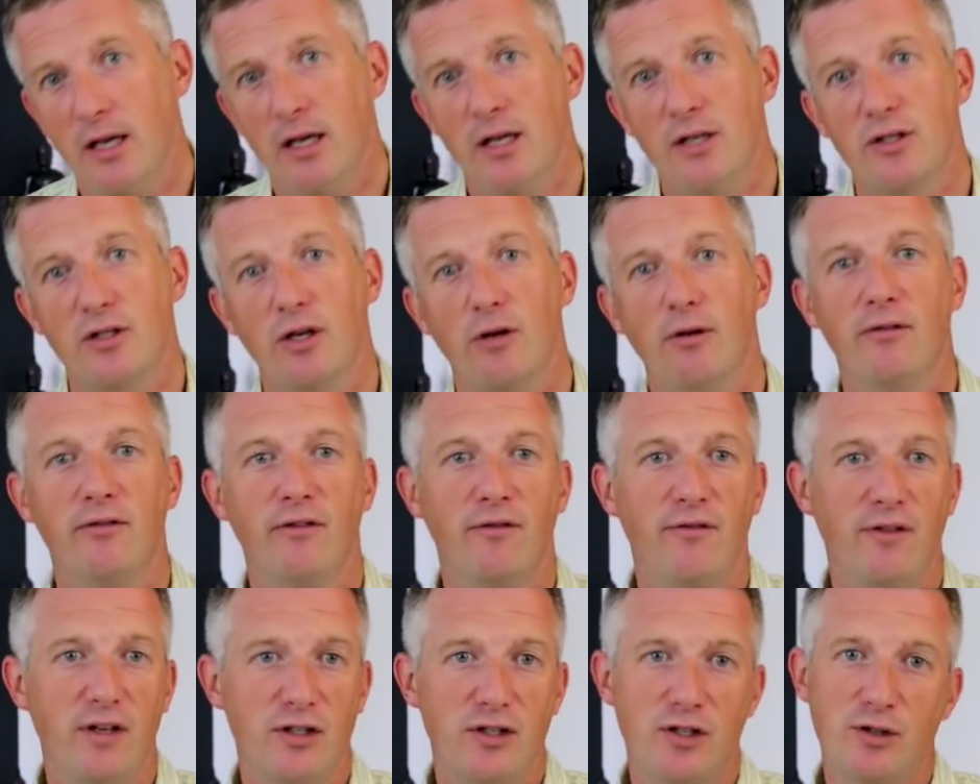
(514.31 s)
So if the
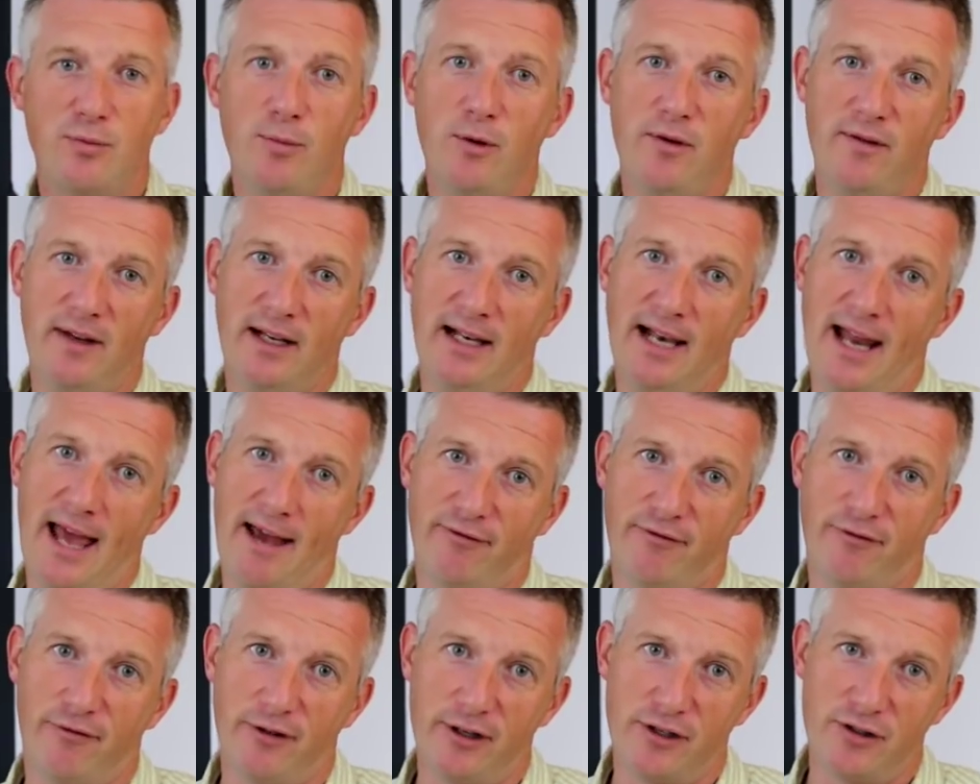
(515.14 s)
fish is moving
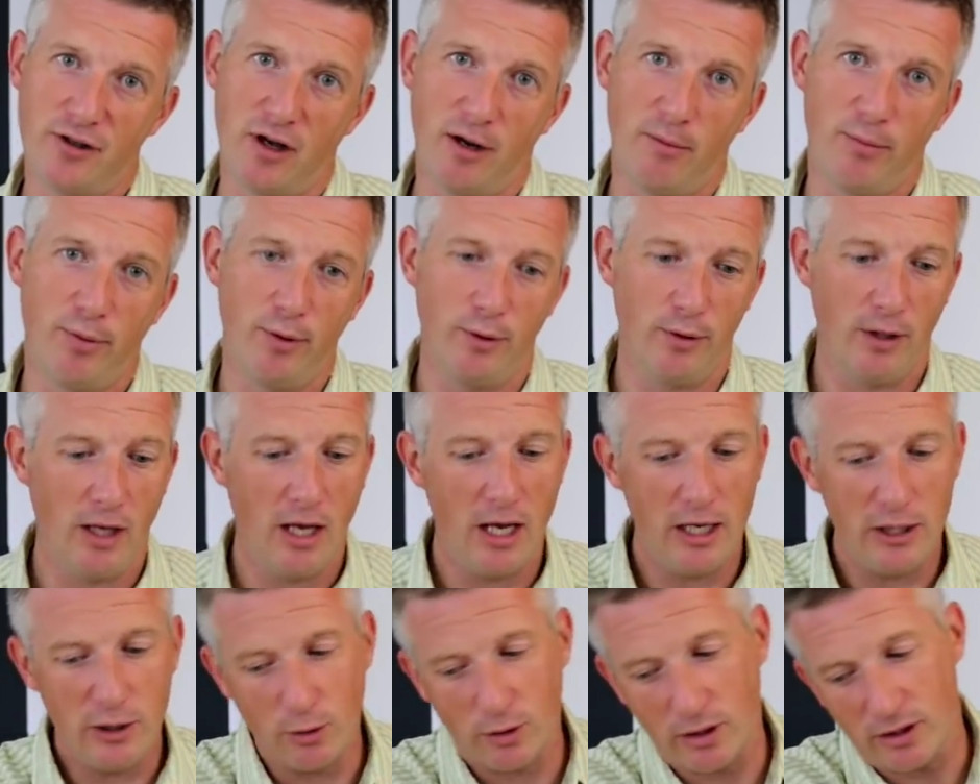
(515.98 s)
left, for example,
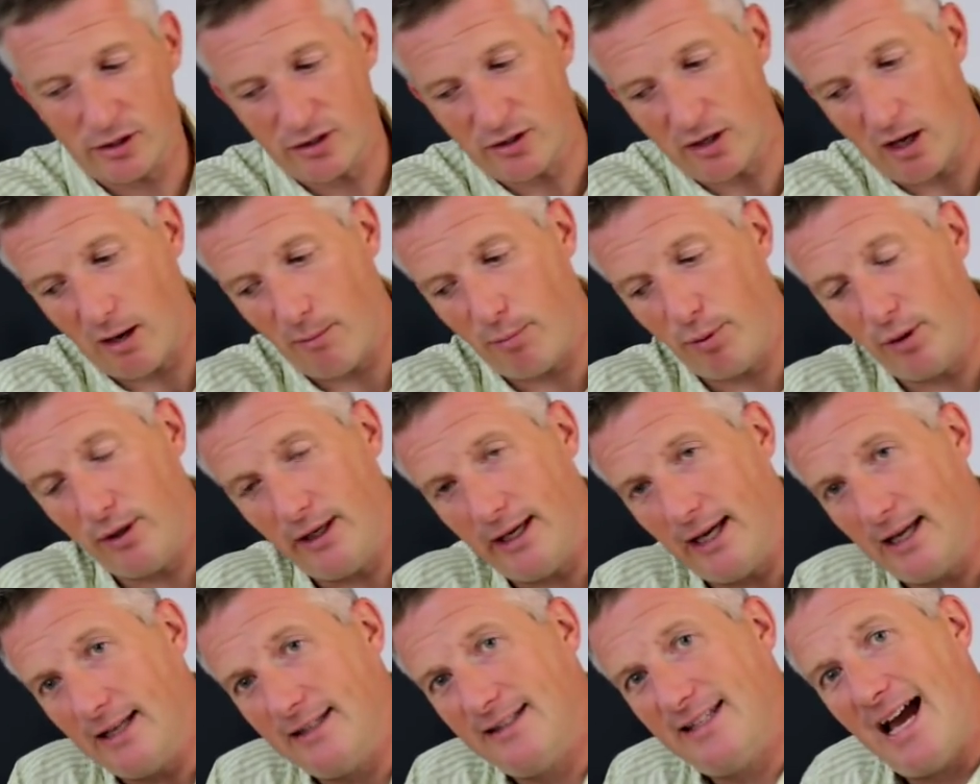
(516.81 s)
you're going to start
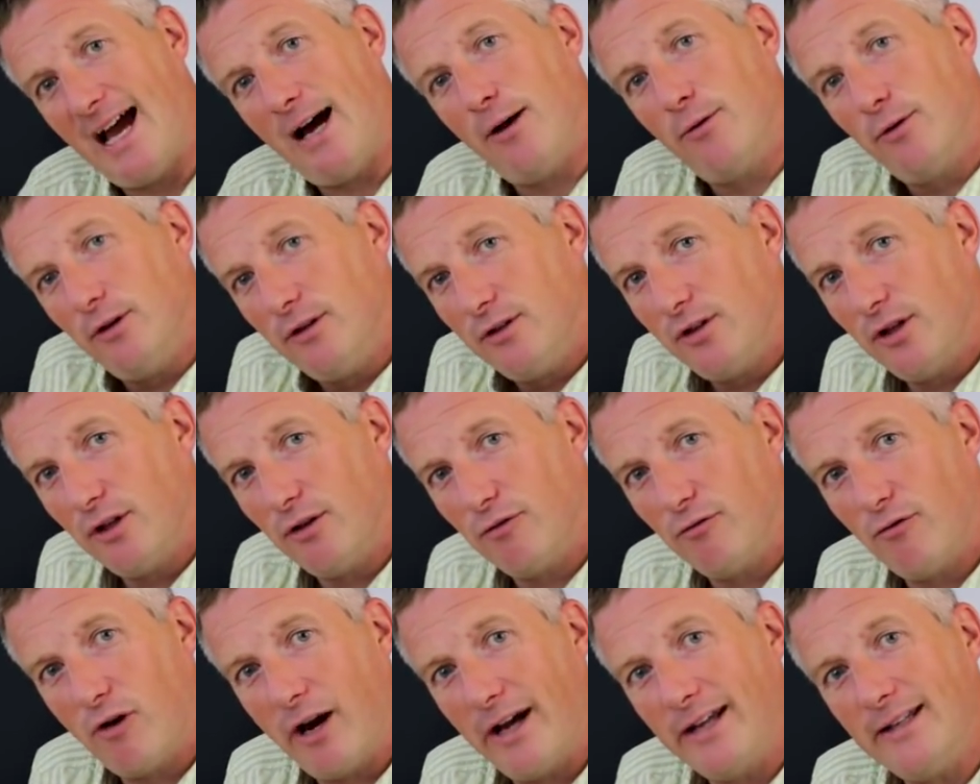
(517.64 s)
pulling it down and to
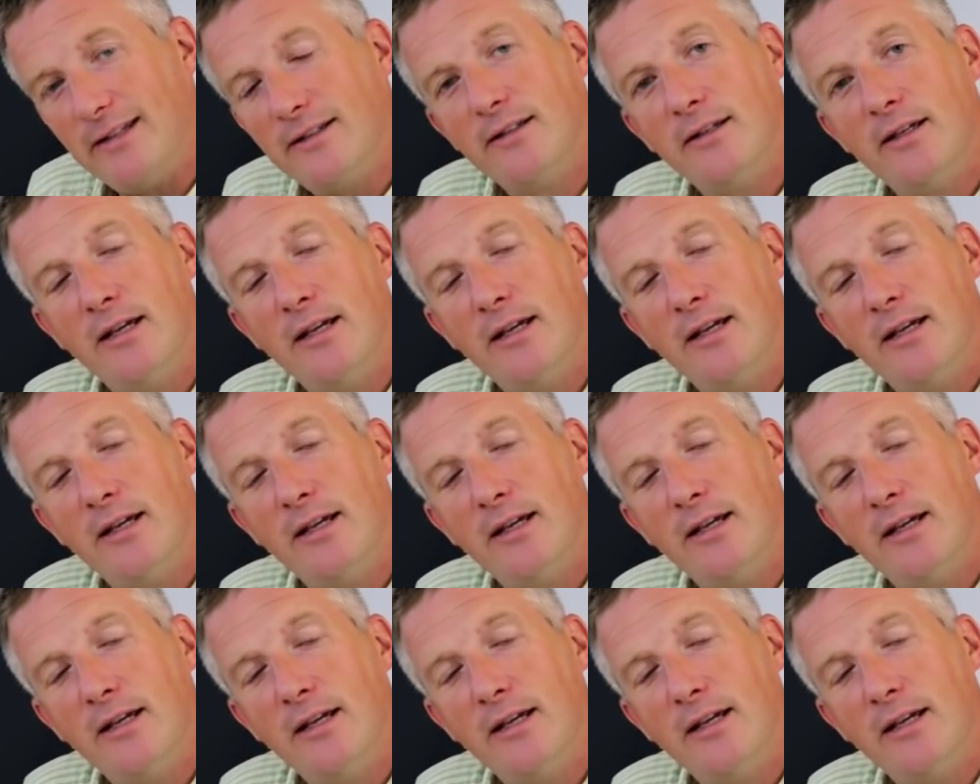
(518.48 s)
the right.